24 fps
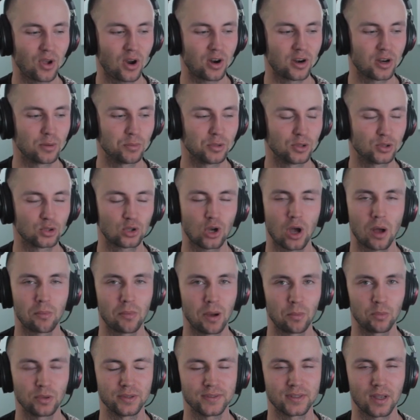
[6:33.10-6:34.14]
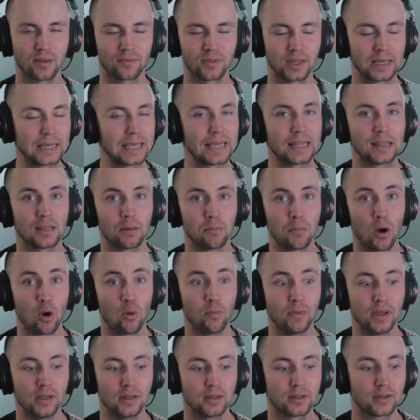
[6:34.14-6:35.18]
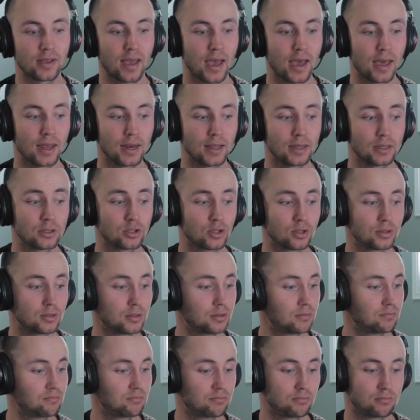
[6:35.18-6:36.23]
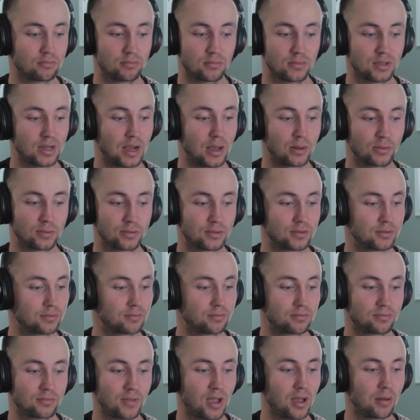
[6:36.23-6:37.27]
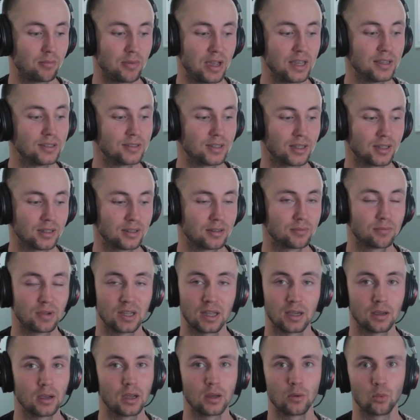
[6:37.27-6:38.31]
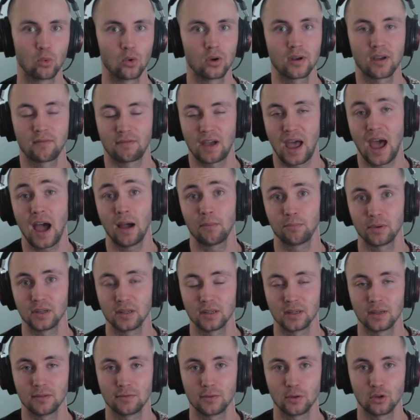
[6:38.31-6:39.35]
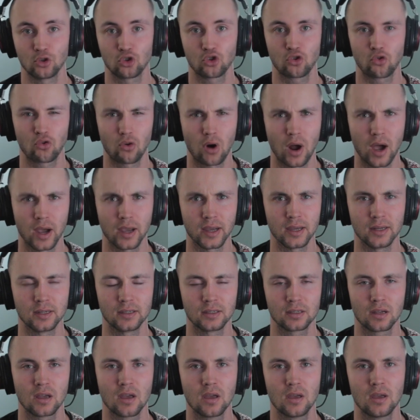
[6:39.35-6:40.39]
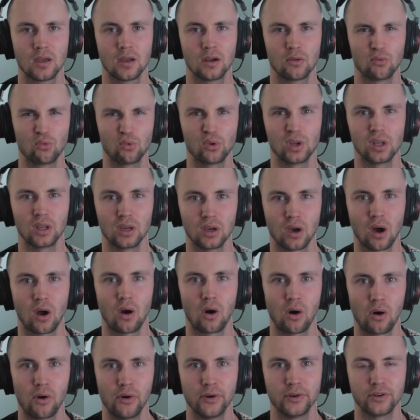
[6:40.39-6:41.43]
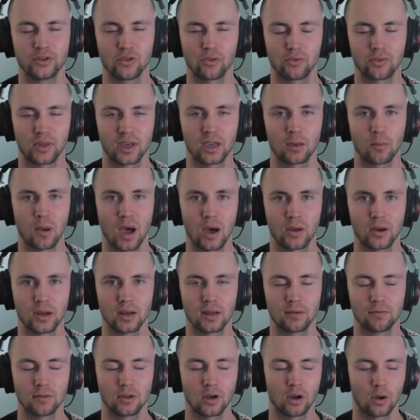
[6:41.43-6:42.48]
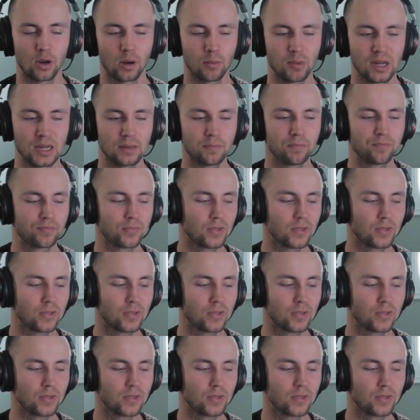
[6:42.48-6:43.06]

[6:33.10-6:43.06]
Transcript: able to come up with something in the moment and it just sounds amazing. It wouldn't have happened if you tried really hard to think about it, if you know what I mean.